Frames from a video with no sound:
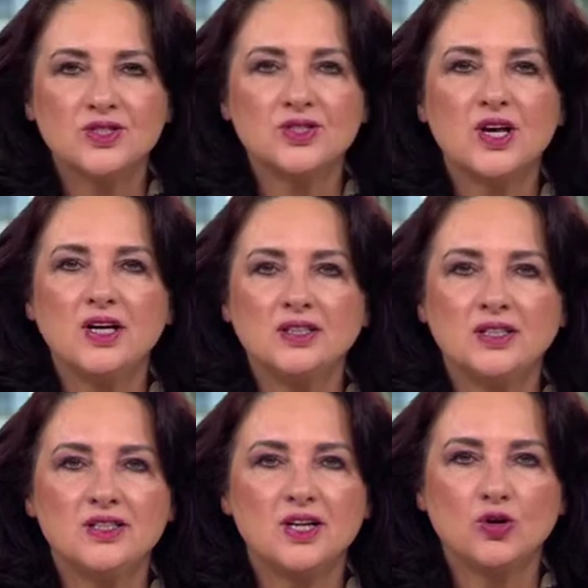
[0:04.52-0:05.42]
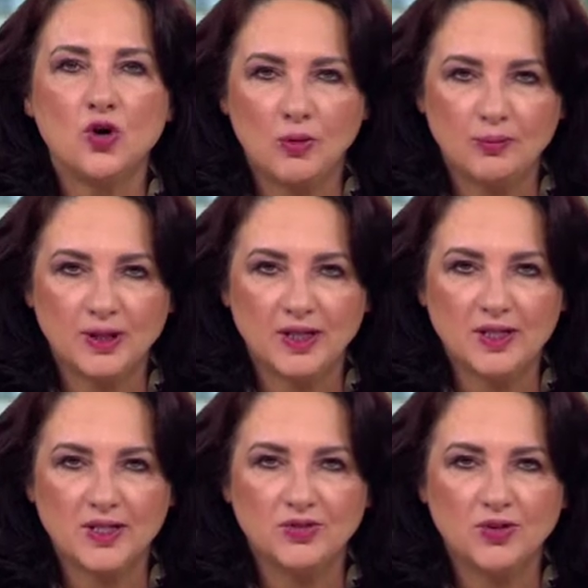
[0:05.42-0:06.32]
Societies are
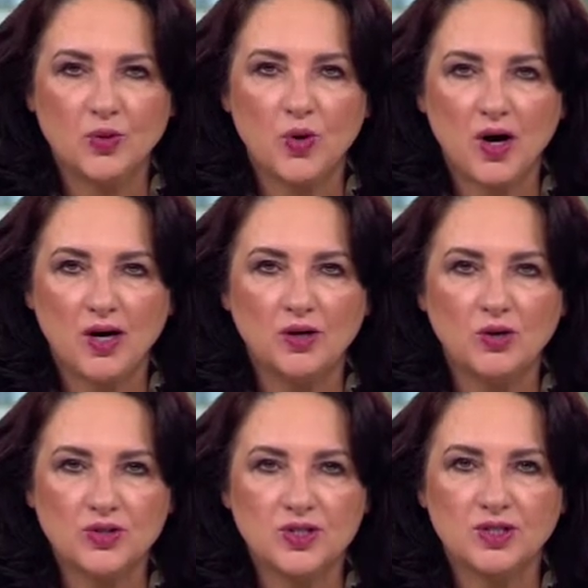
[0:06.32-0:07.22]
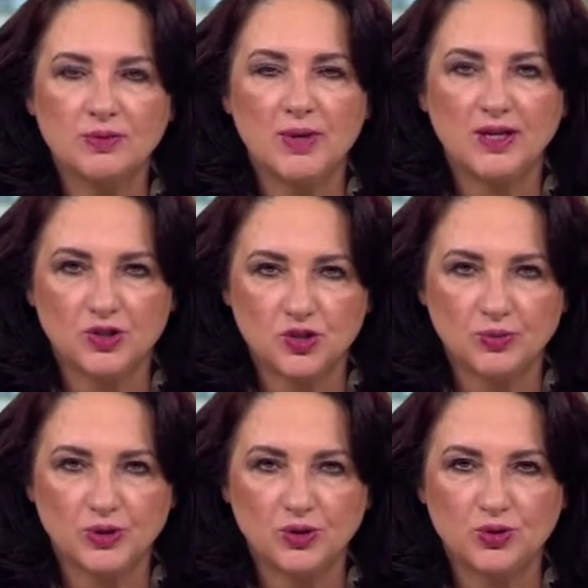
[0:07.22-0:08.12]
complex and require constant
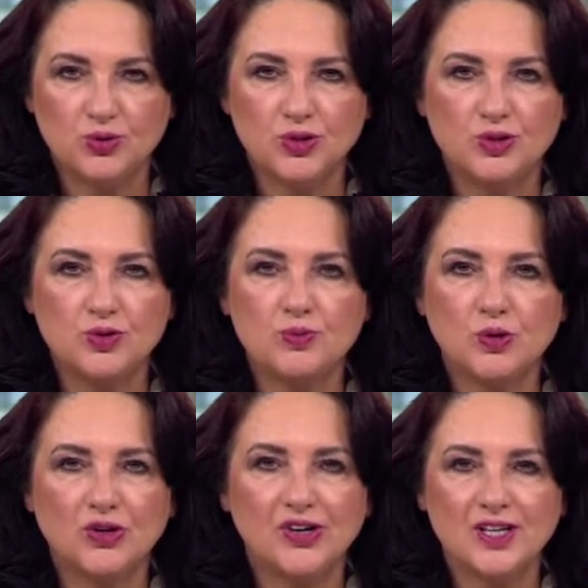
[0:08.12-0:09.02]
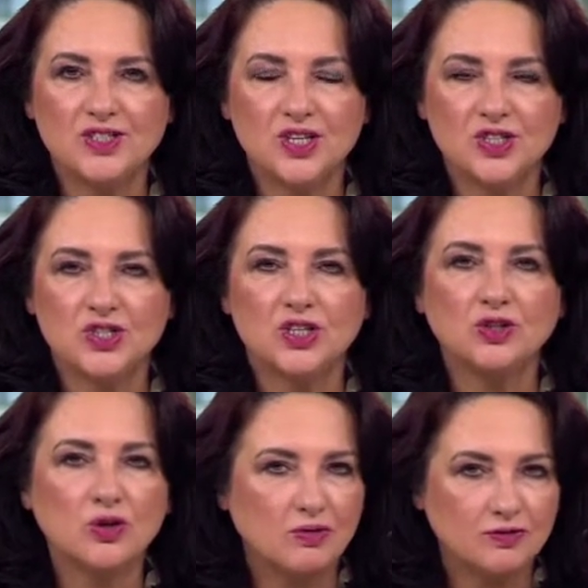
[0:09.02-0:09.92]
management to reduce polarization
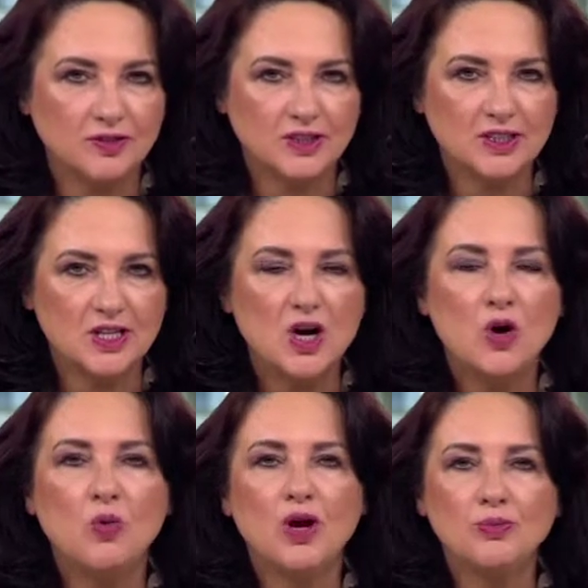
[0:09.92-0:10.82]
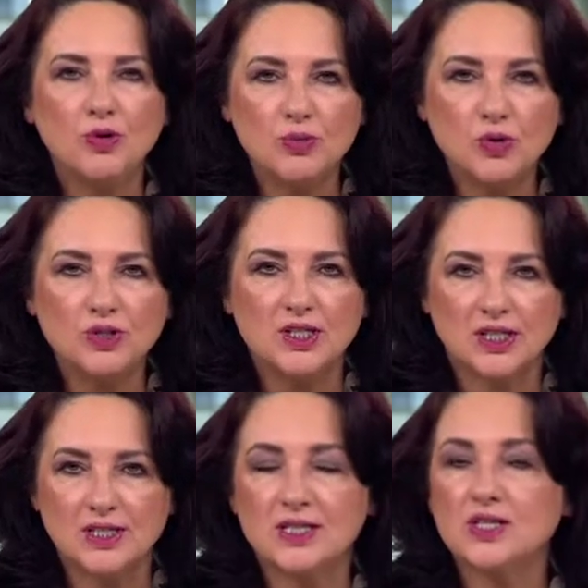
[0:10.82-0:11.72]
and conflict while
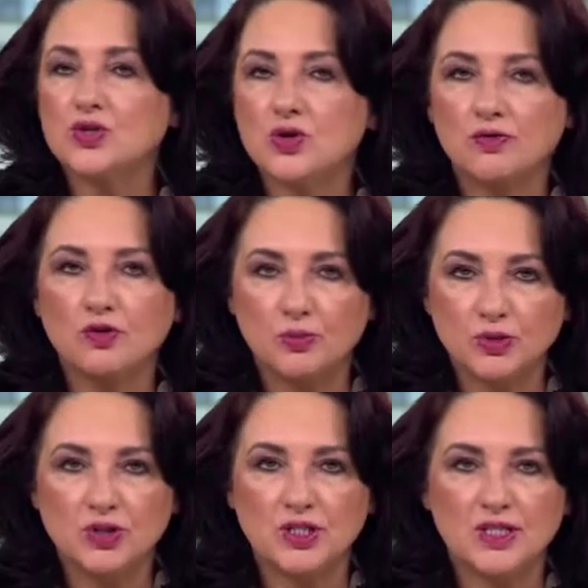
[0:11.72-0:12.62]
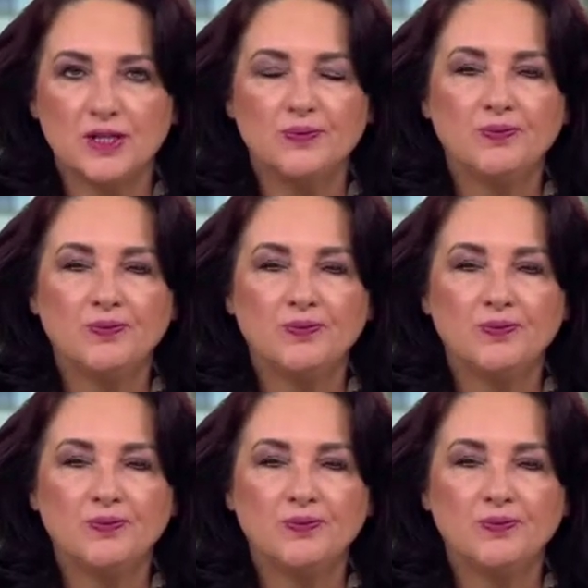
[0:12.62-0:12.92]
promoting a sense of community.